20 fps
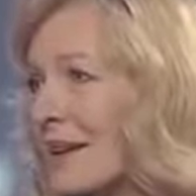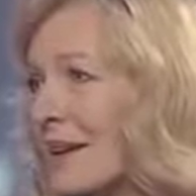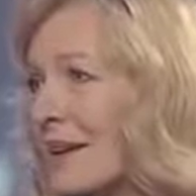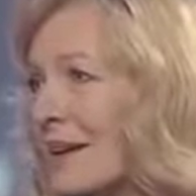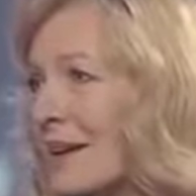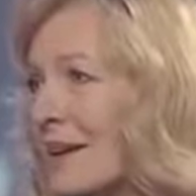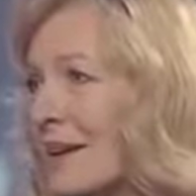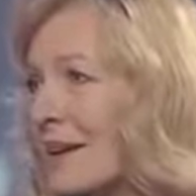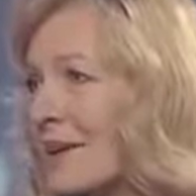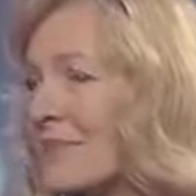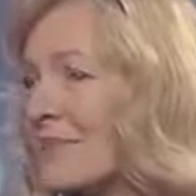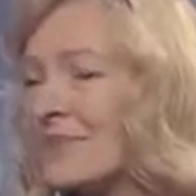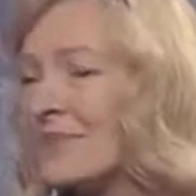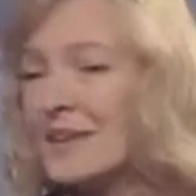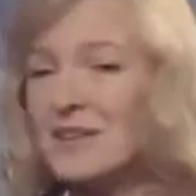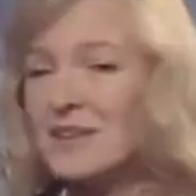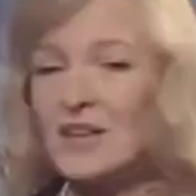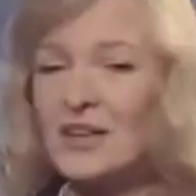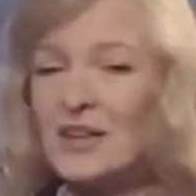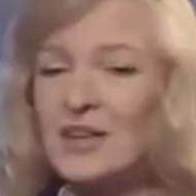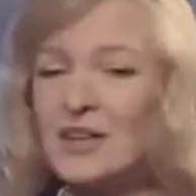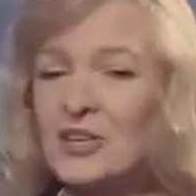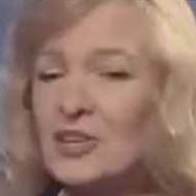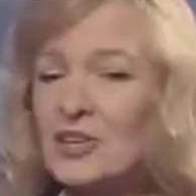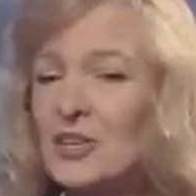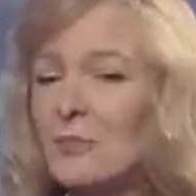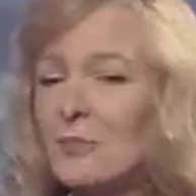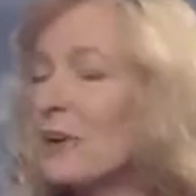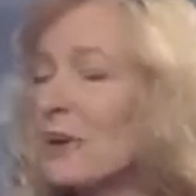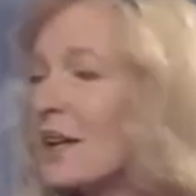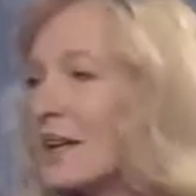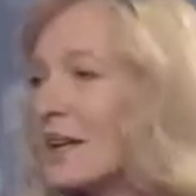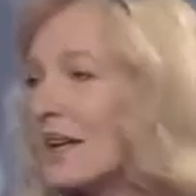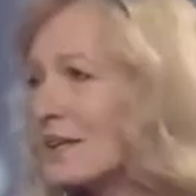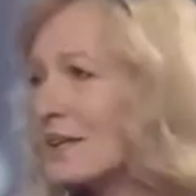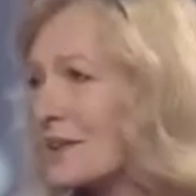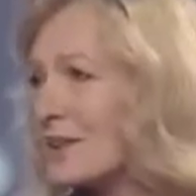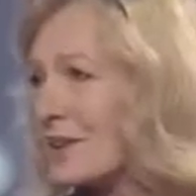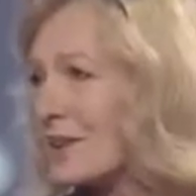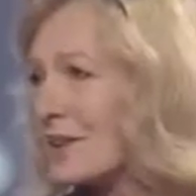Suddenly she
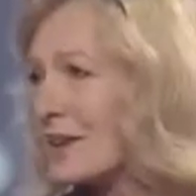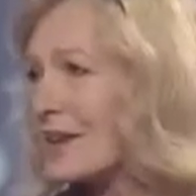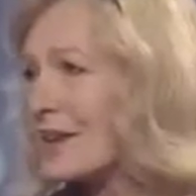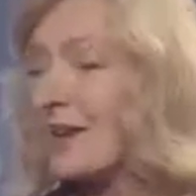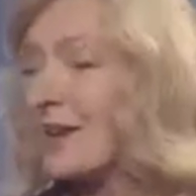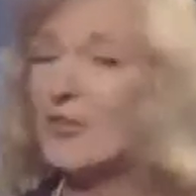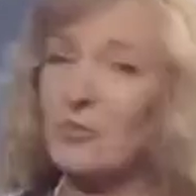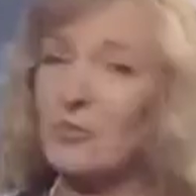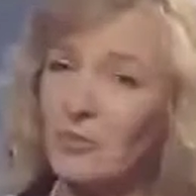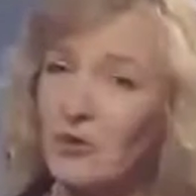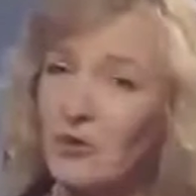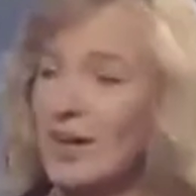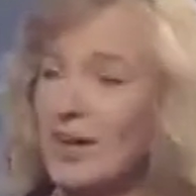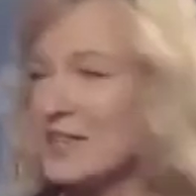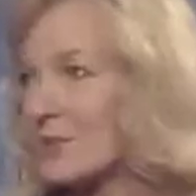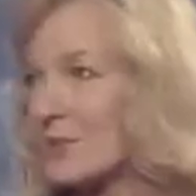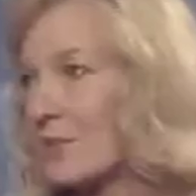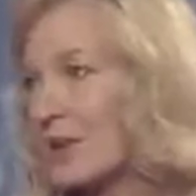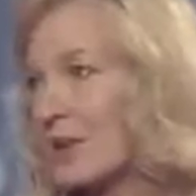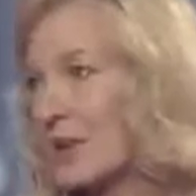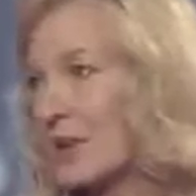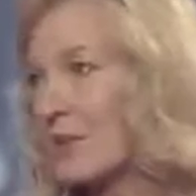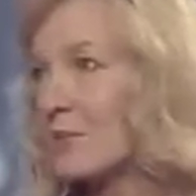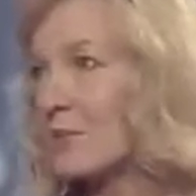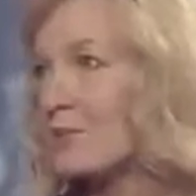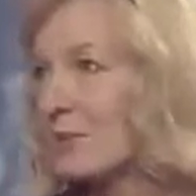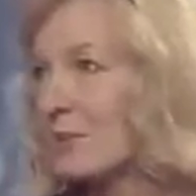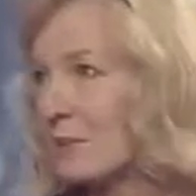pleads, and the press plead.